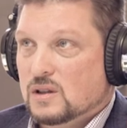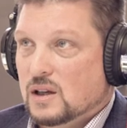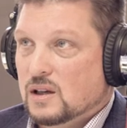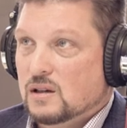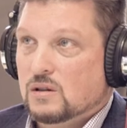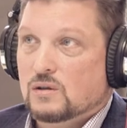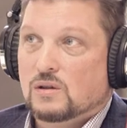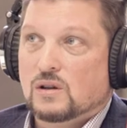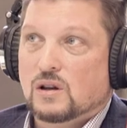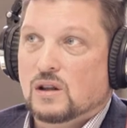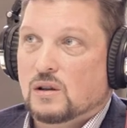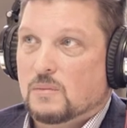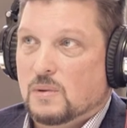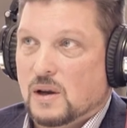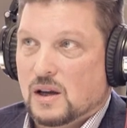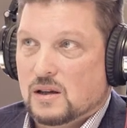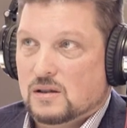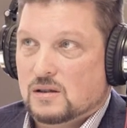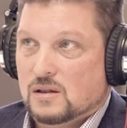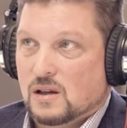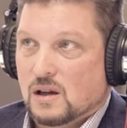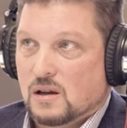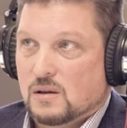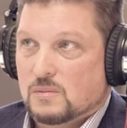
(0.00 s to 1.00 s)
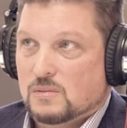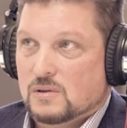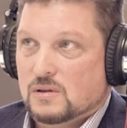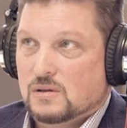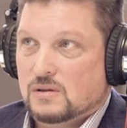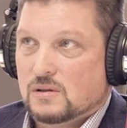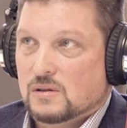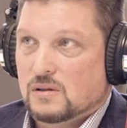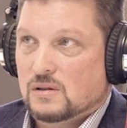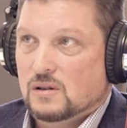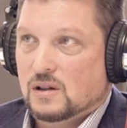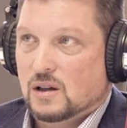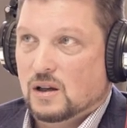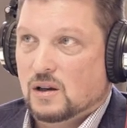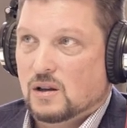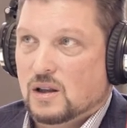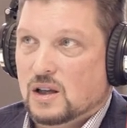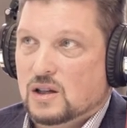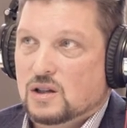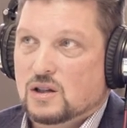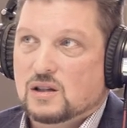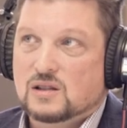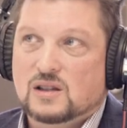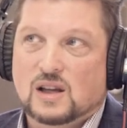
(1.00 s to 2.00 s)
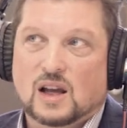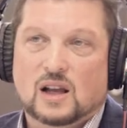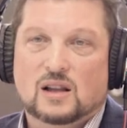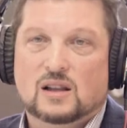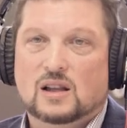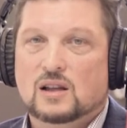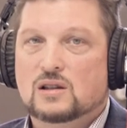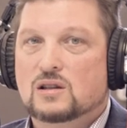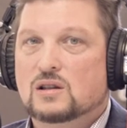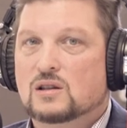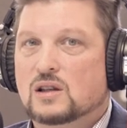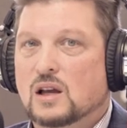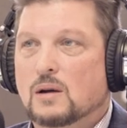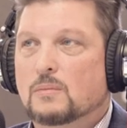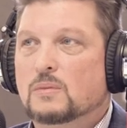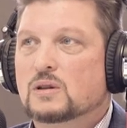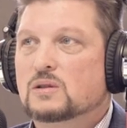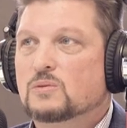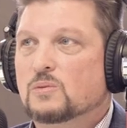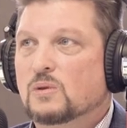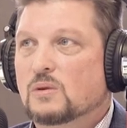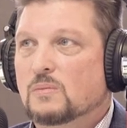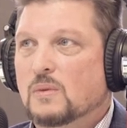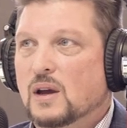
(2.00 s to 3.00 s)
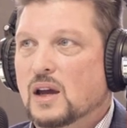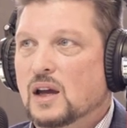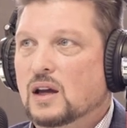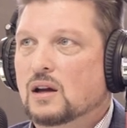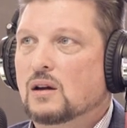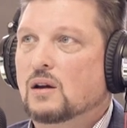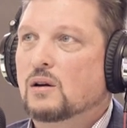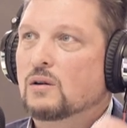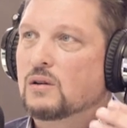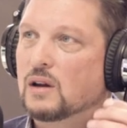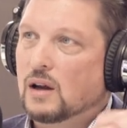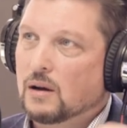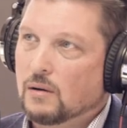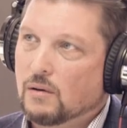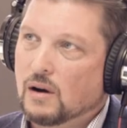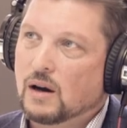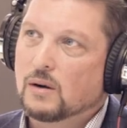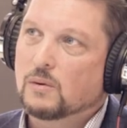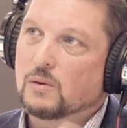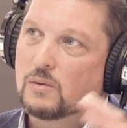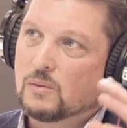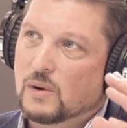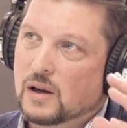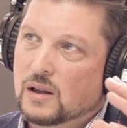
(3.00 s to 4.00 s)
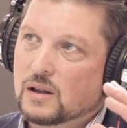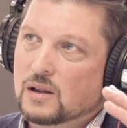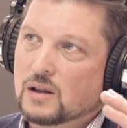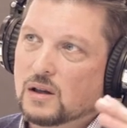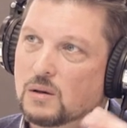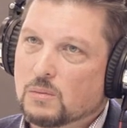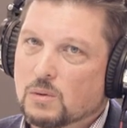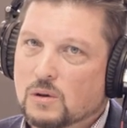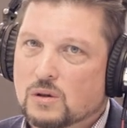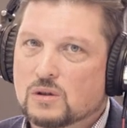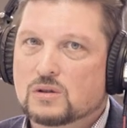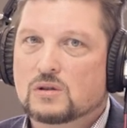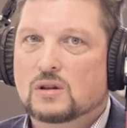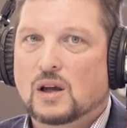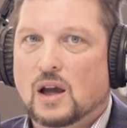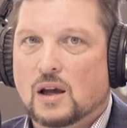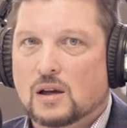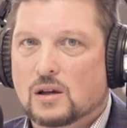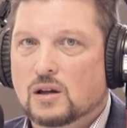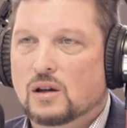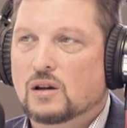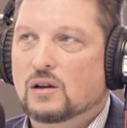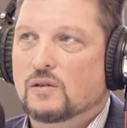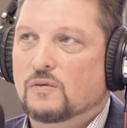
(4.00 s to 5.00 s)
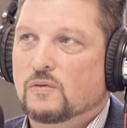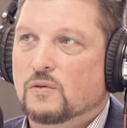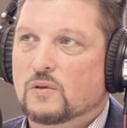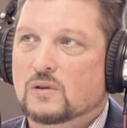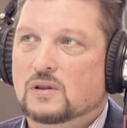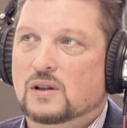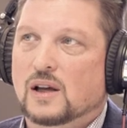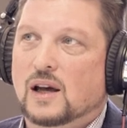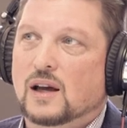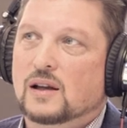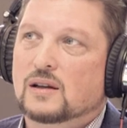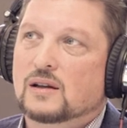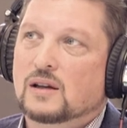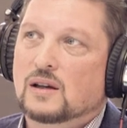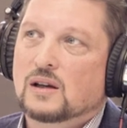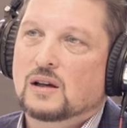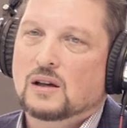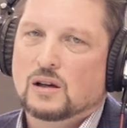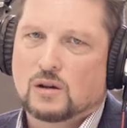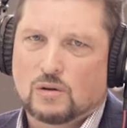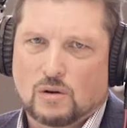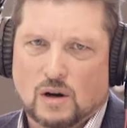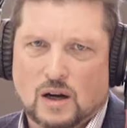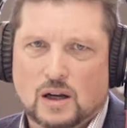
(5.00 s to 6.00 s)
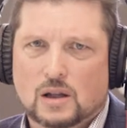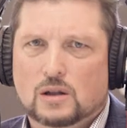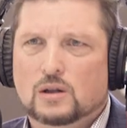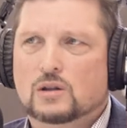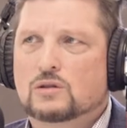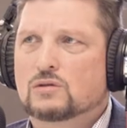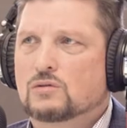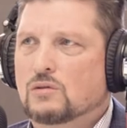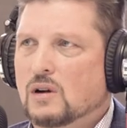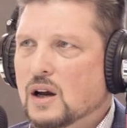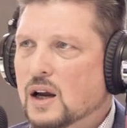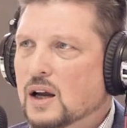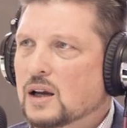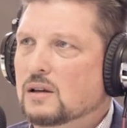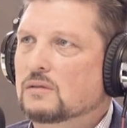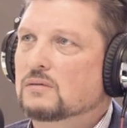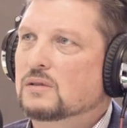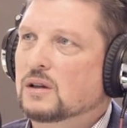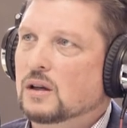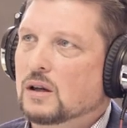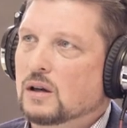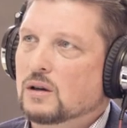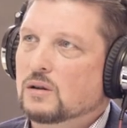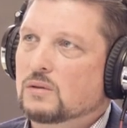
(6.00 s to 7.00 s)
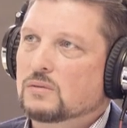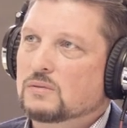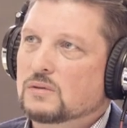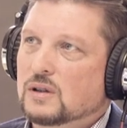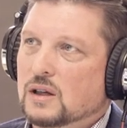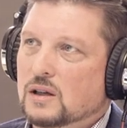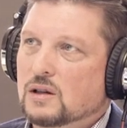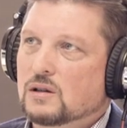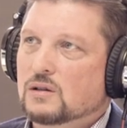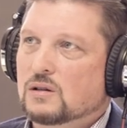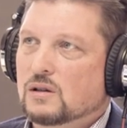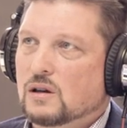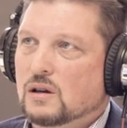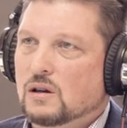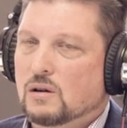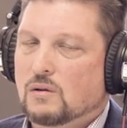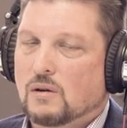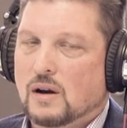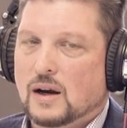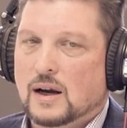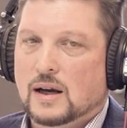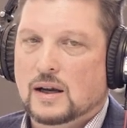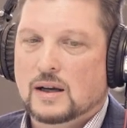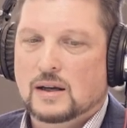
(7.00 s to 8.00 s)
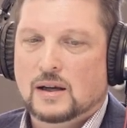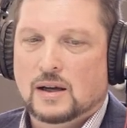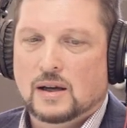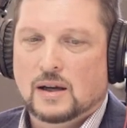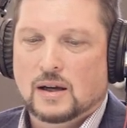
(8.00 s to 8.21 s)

They didn't mm. look at the pay stubs. You they, know, they just said, this is how much file. we make. Okay, great. Yeah. We ran the numbers. Yeah, you can afford that. Credit looks great. You know, they did look at credit.